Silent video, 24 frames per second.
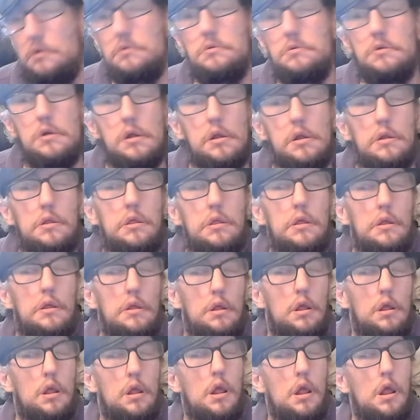going
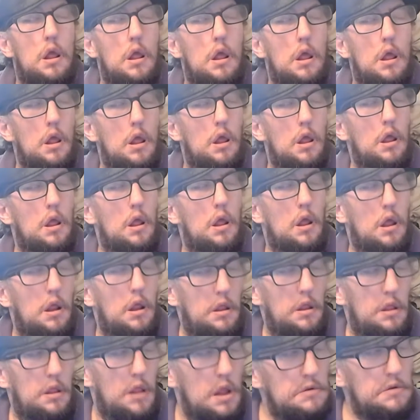to.
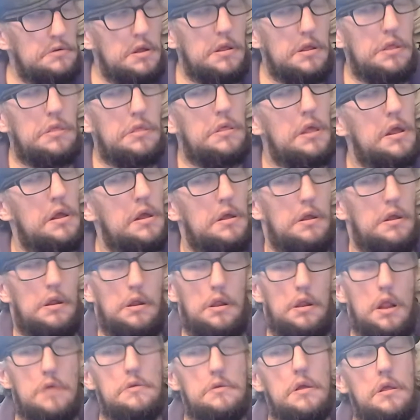Let me see.
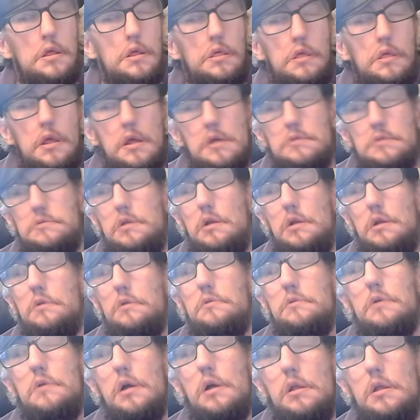Let me see if they're
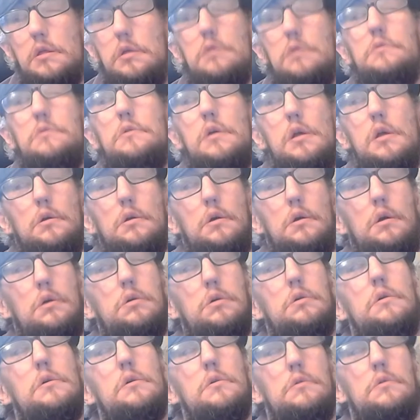going to
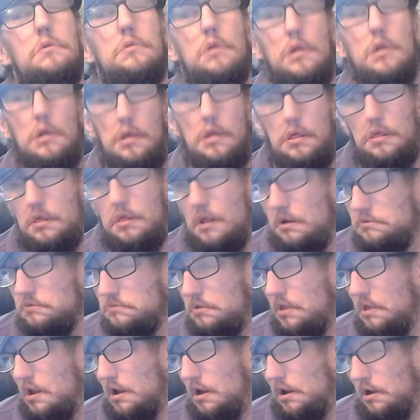include
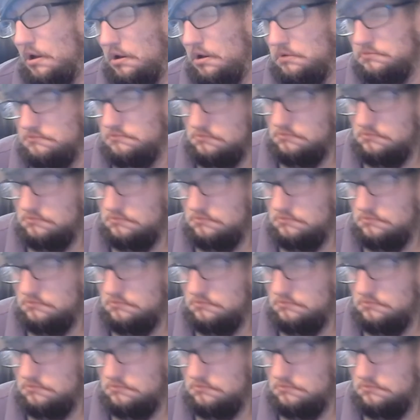something,